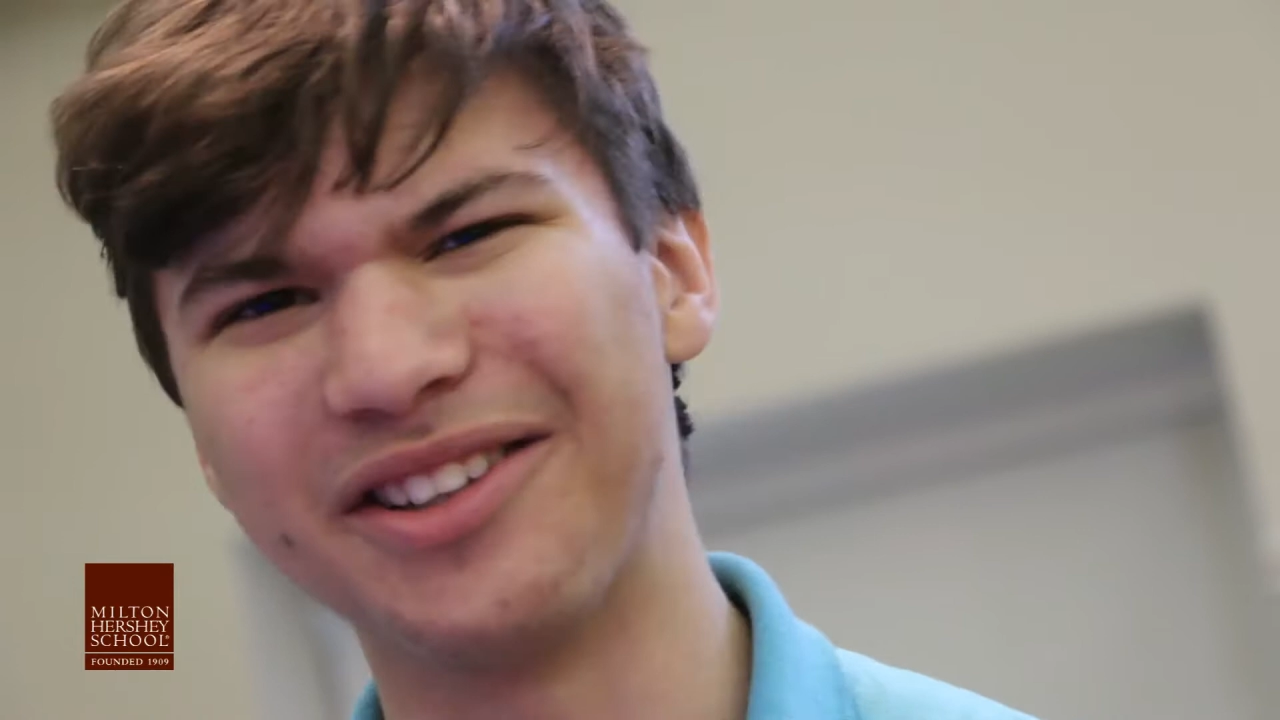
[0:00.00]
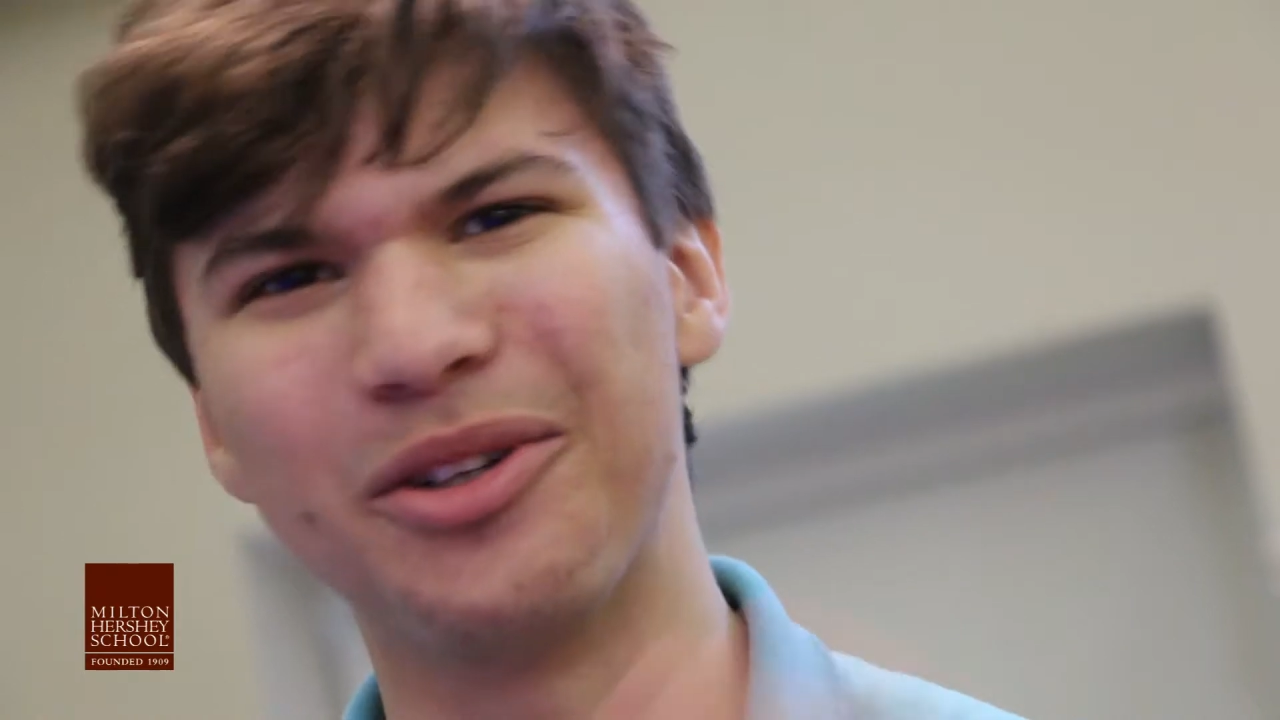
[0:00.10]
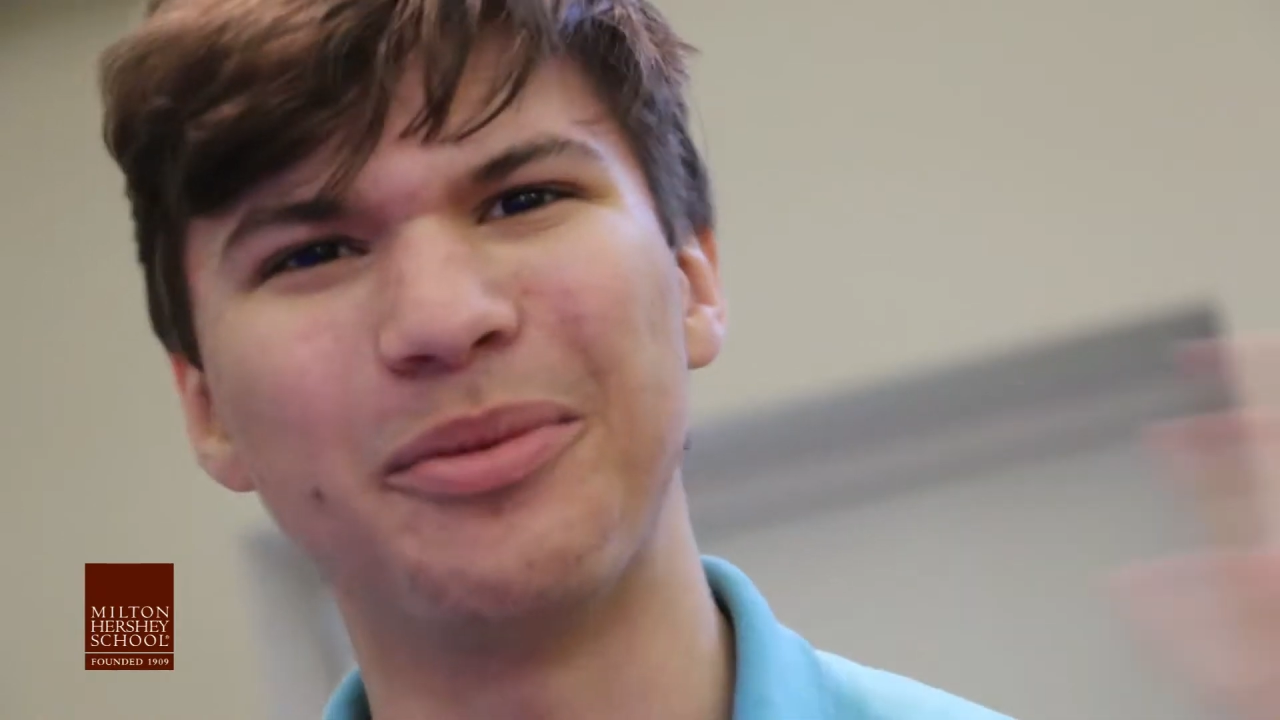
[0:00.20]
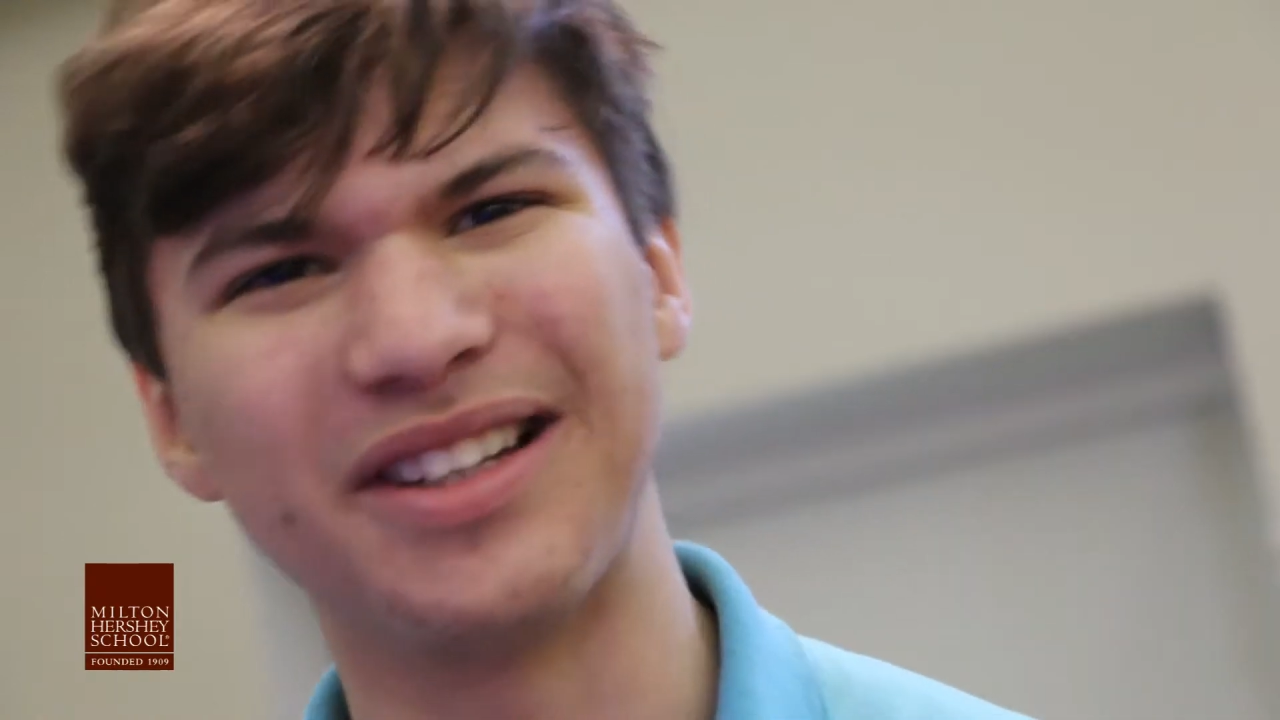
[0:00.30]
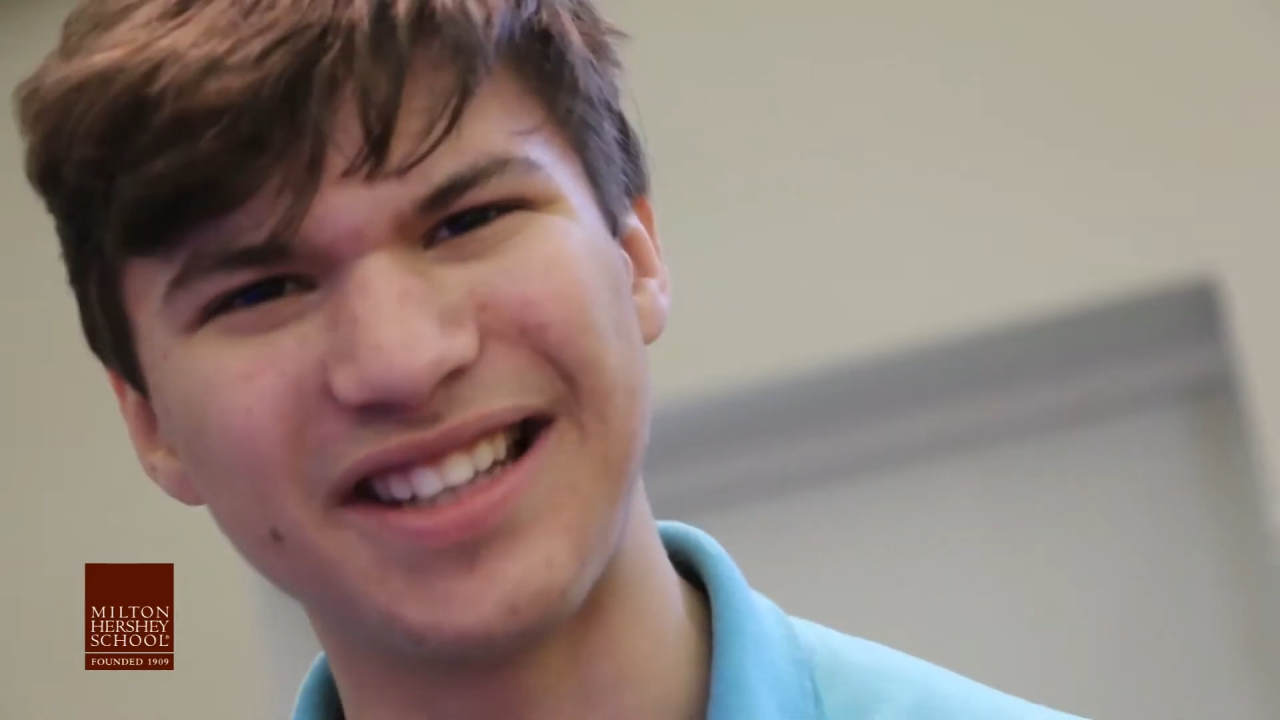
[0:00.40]
get a
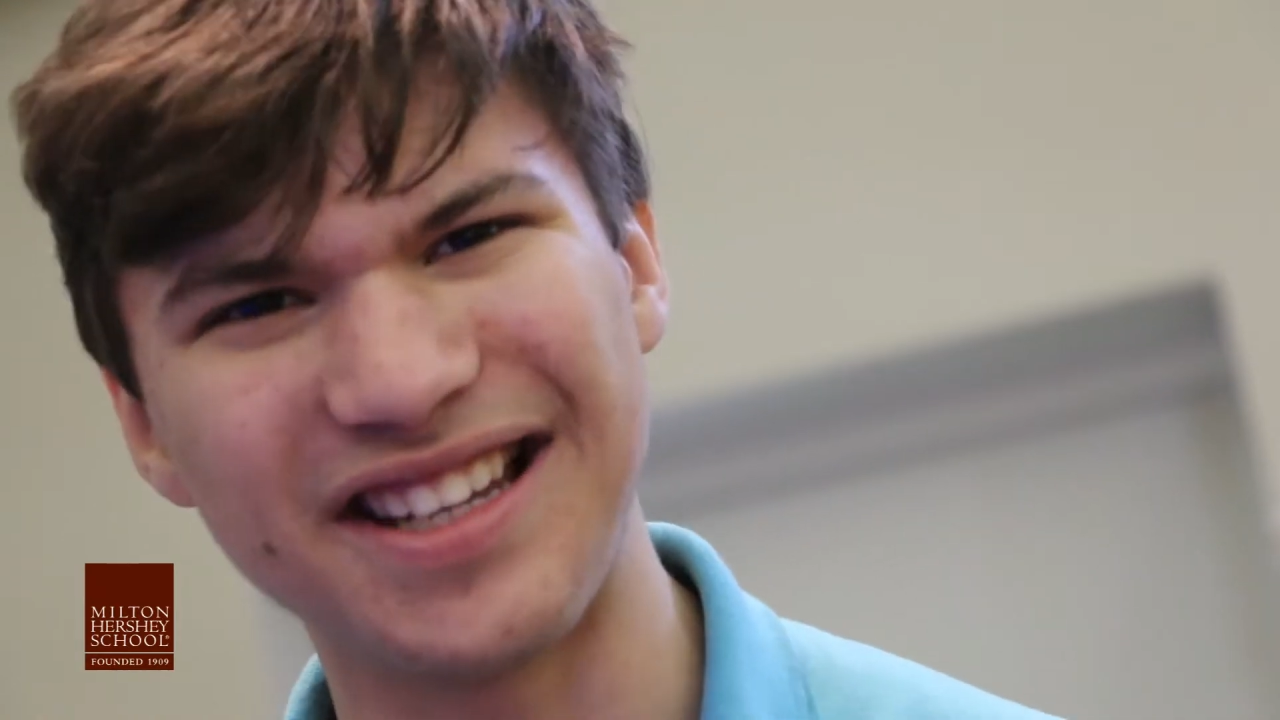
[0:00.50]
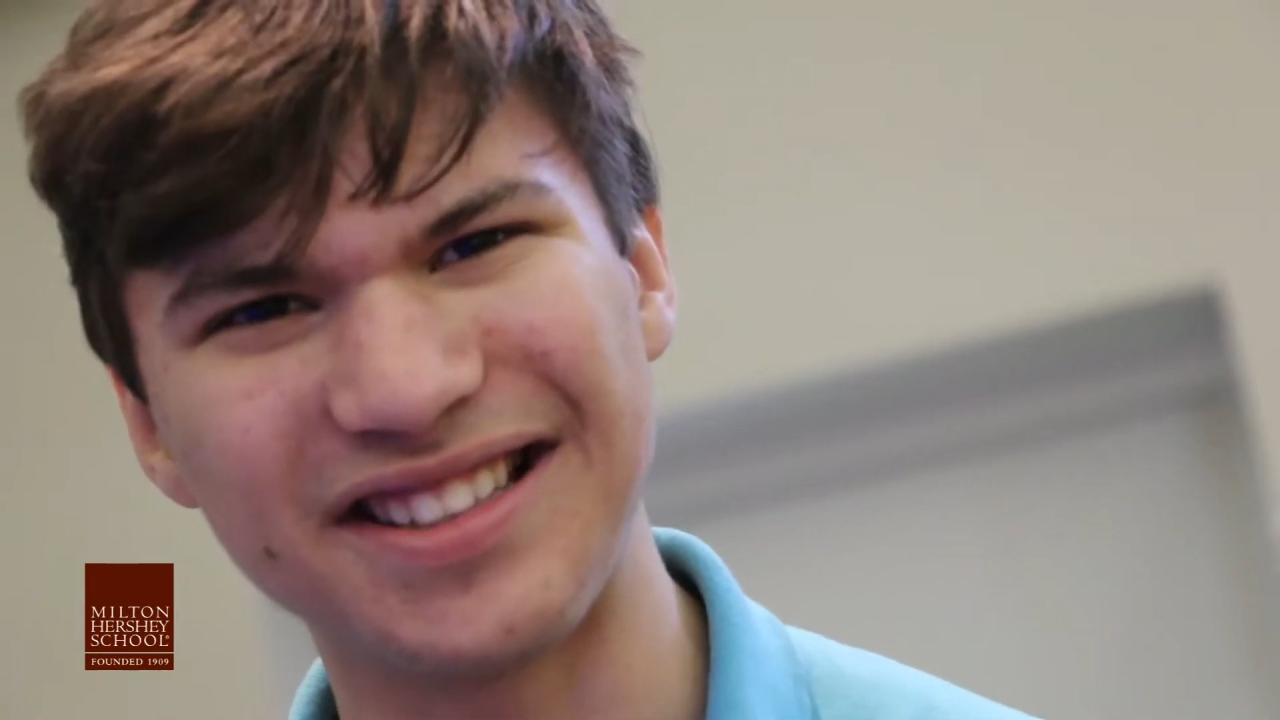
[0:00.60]
little bit of